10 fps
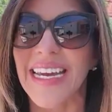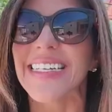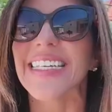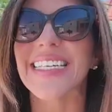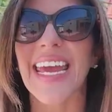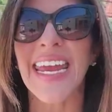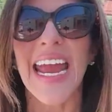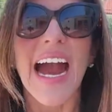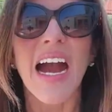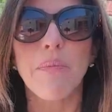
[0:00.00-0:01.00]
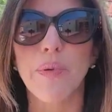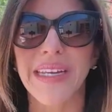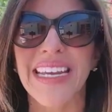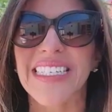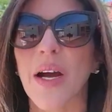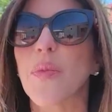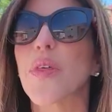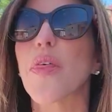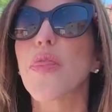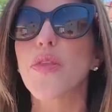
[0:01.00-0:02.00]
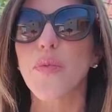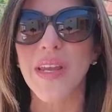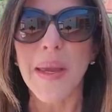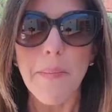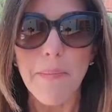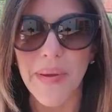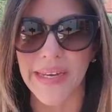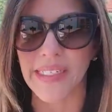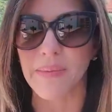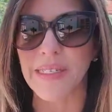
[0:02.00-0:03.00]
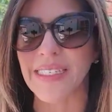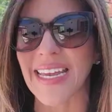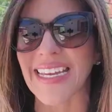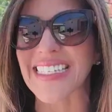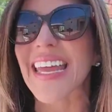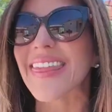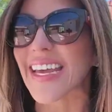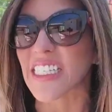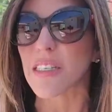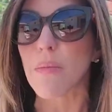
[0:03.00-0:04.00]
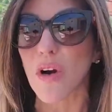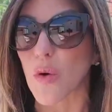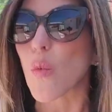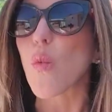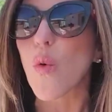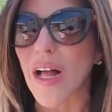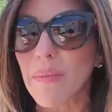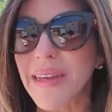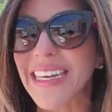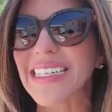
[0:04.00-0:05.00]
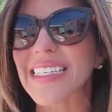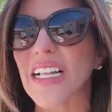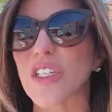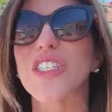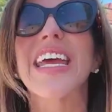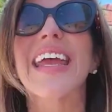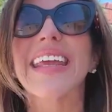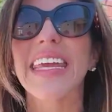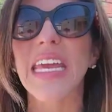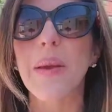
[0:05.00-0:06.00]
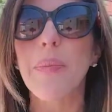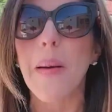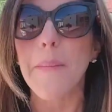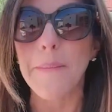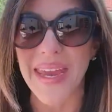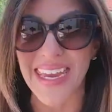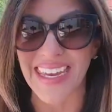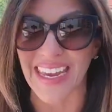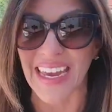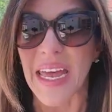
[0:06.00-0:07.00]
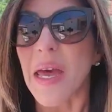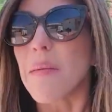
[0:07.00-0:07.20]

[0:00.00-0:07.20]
Today, I'm breaking down the 3 biggest mistakes that smart, well-meaning sellers keep making.